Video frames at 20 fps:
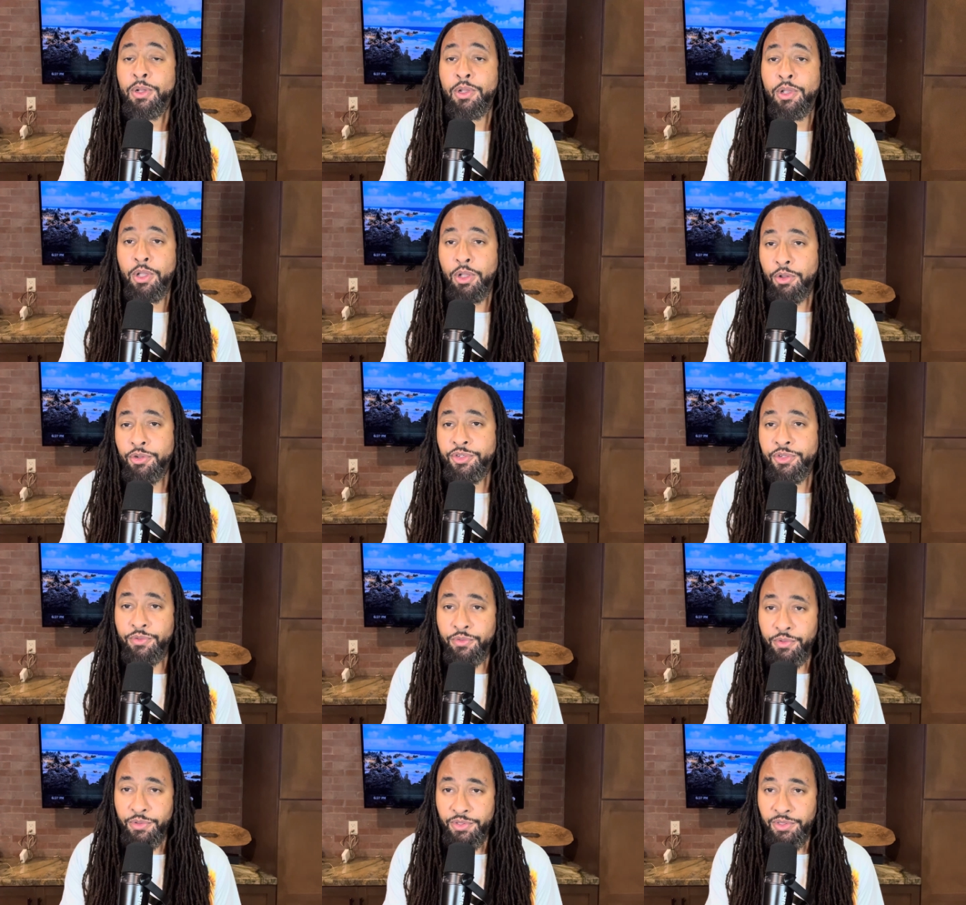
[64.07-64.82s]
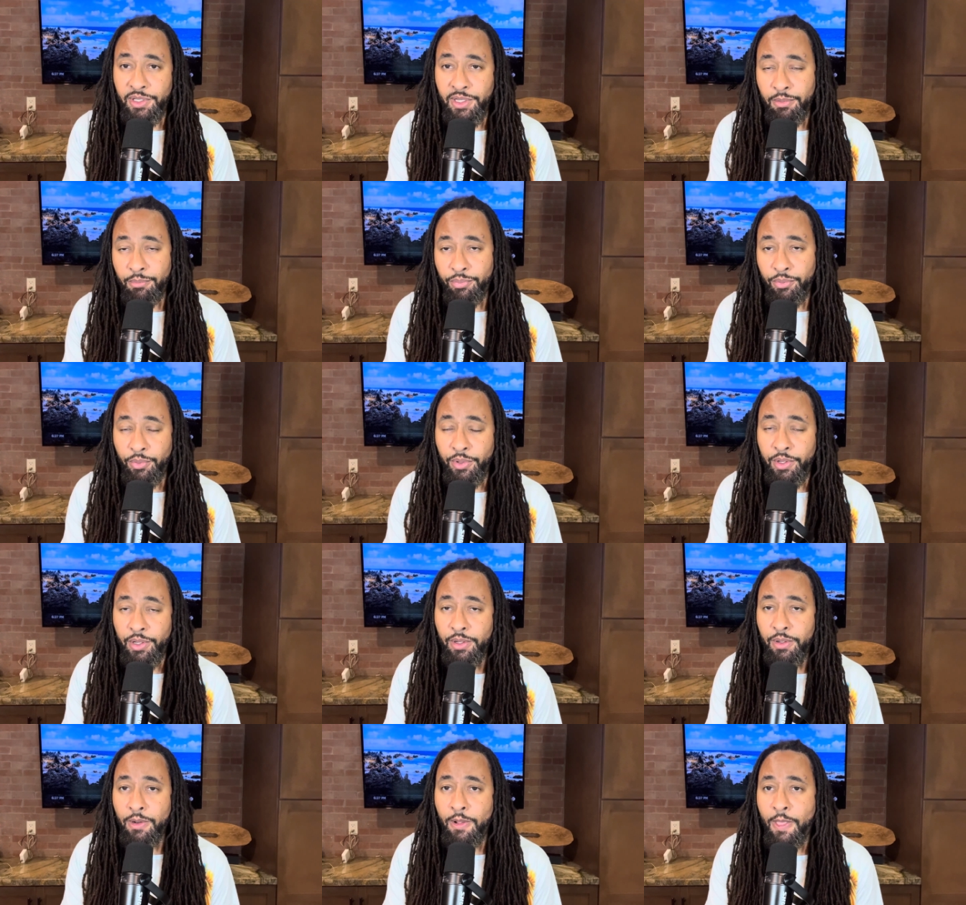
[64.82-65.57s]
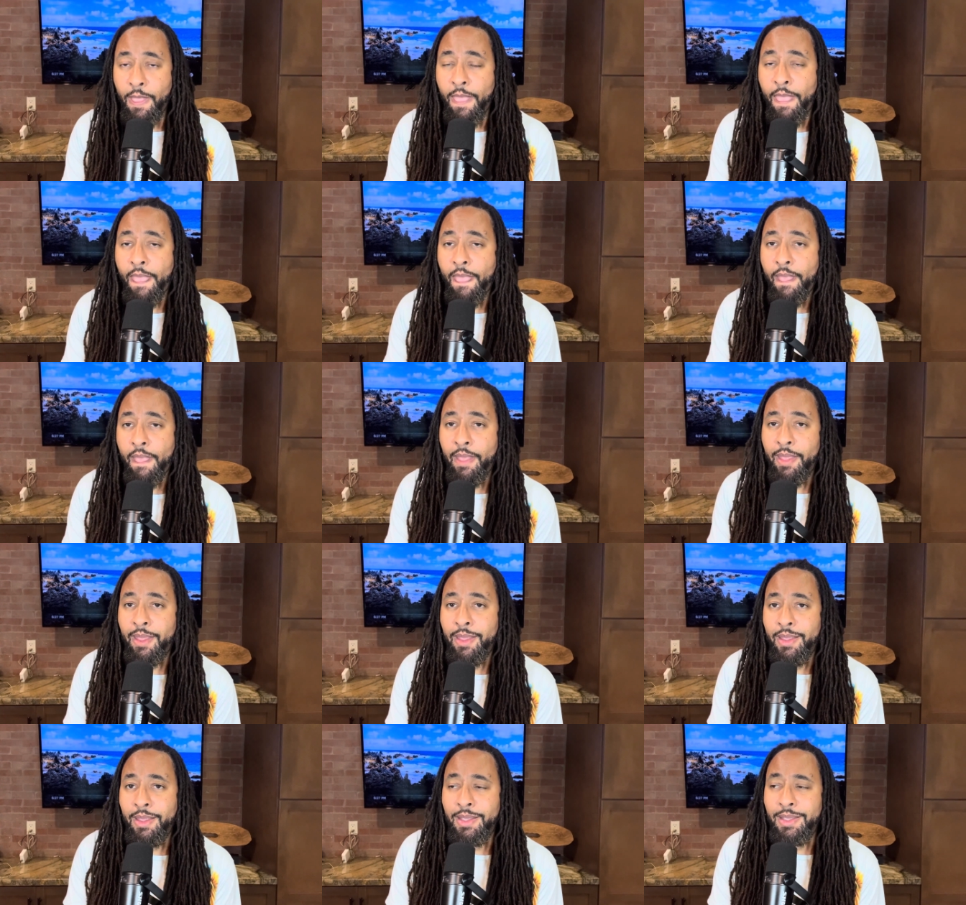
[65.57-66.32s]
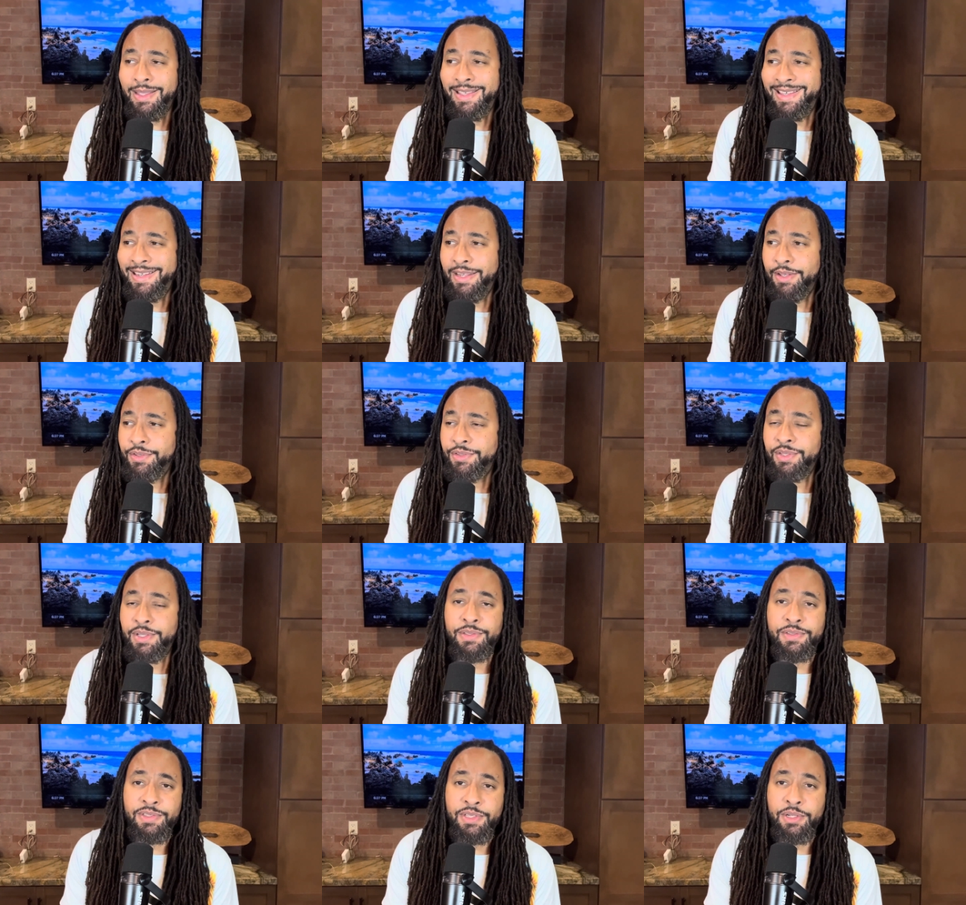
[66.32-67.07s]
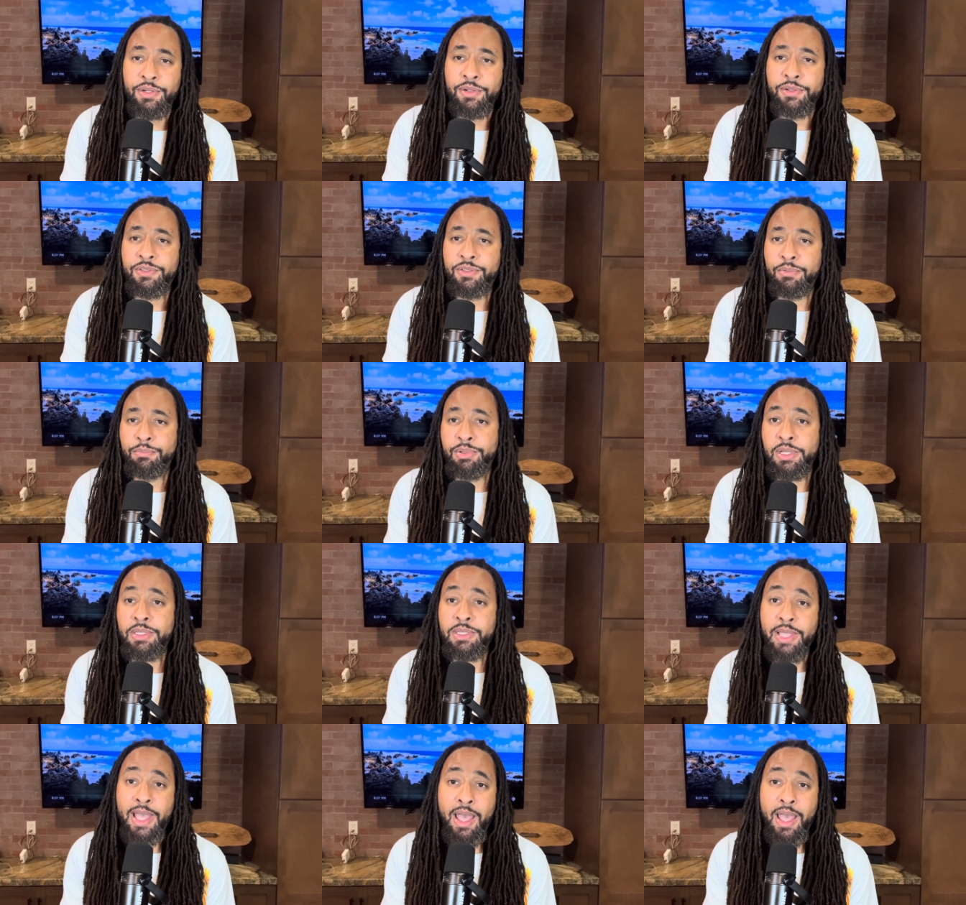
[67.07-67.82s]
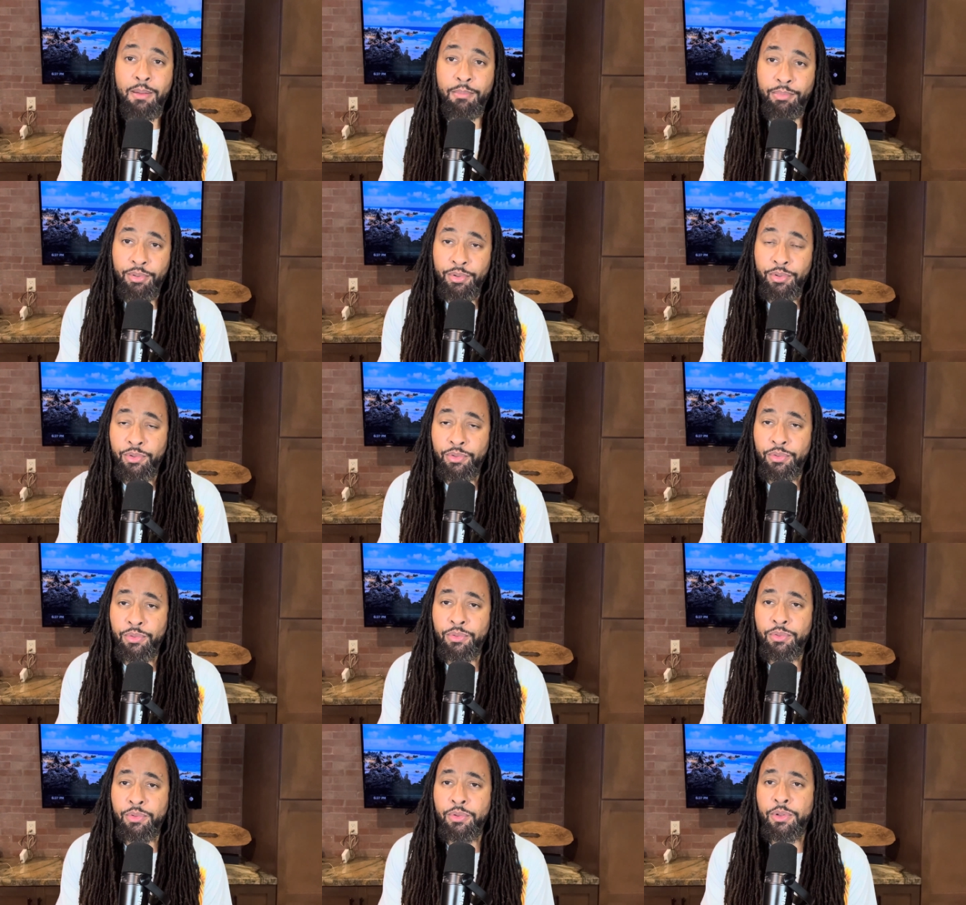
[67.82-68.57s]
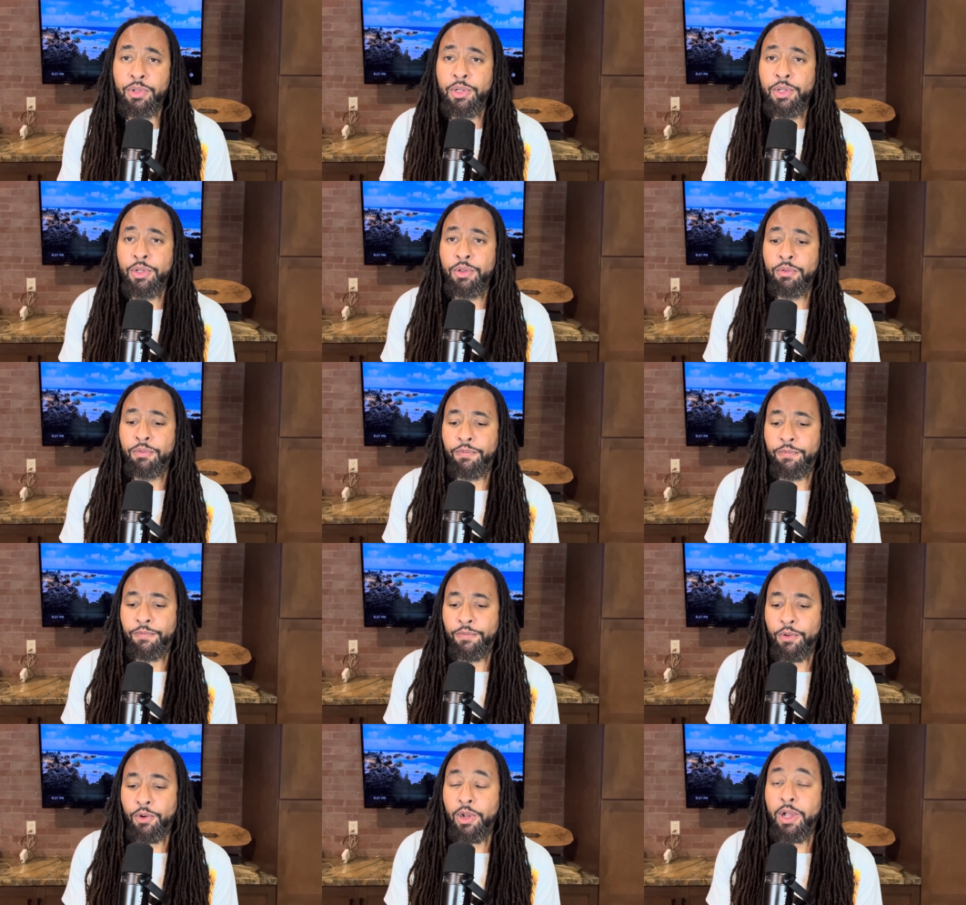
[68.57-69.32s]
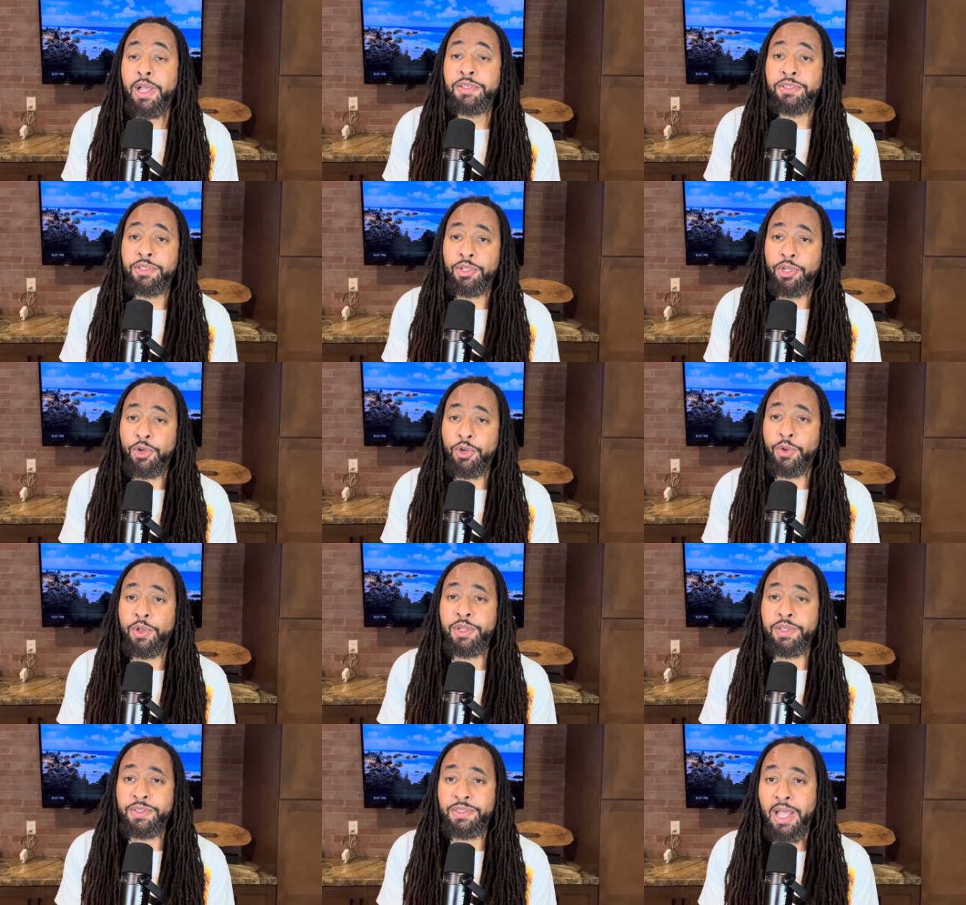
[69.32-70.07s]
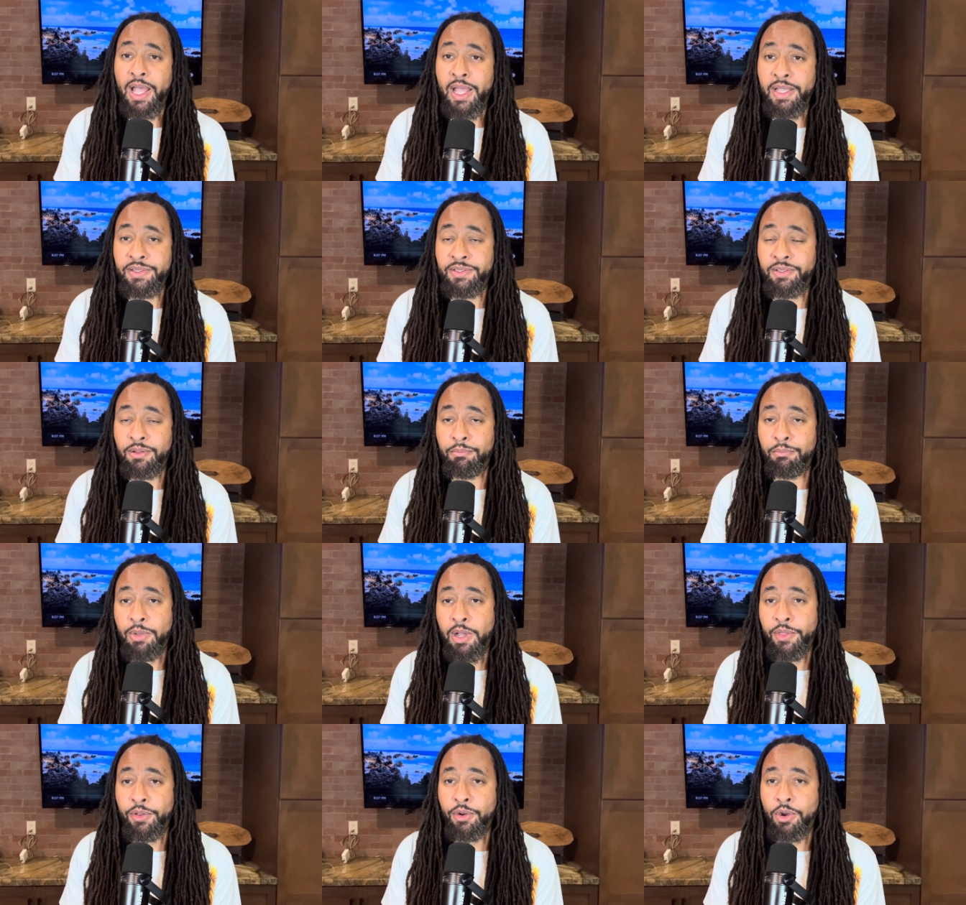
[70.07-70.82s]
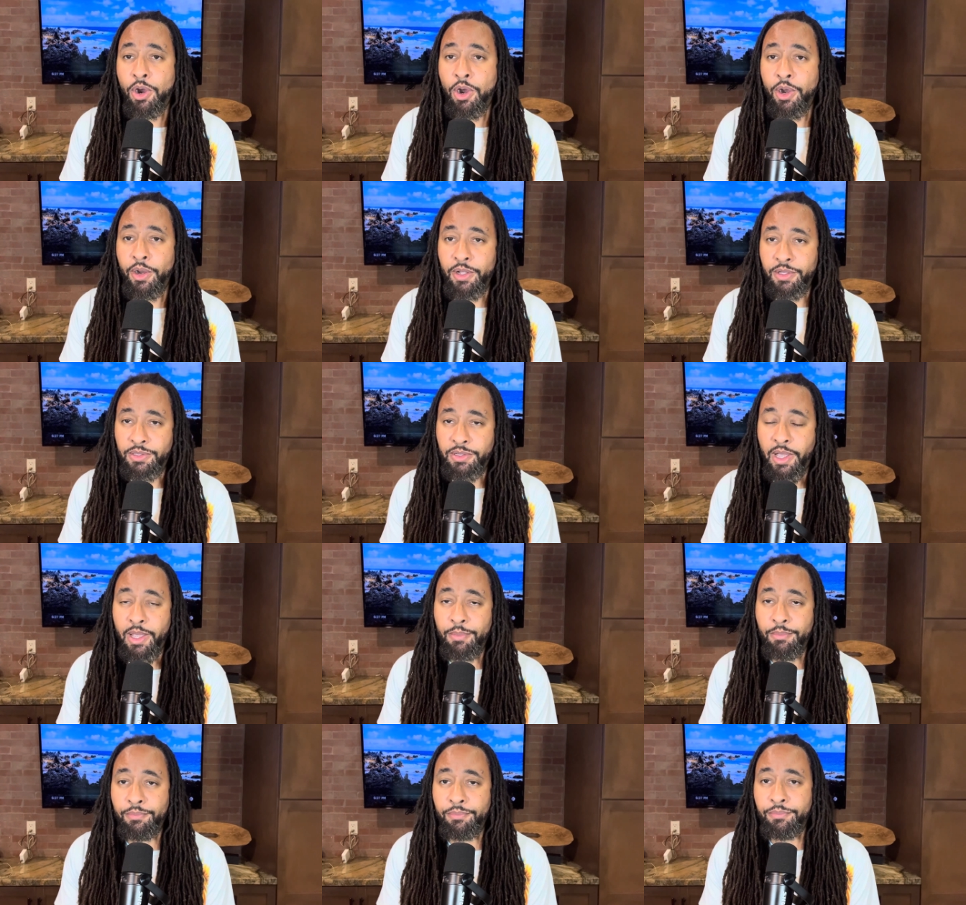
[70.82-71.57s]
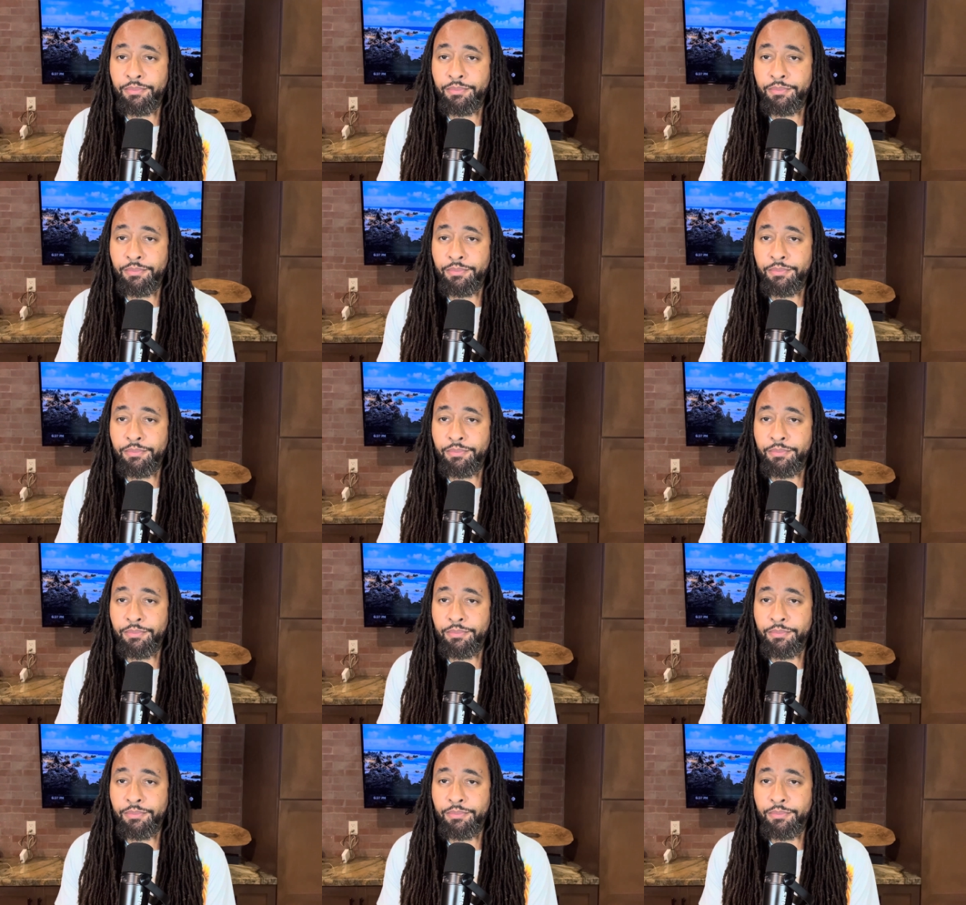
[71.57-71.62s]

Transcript: cultural standpoint, it is considered to be taboo for us to criticize the mother archetype.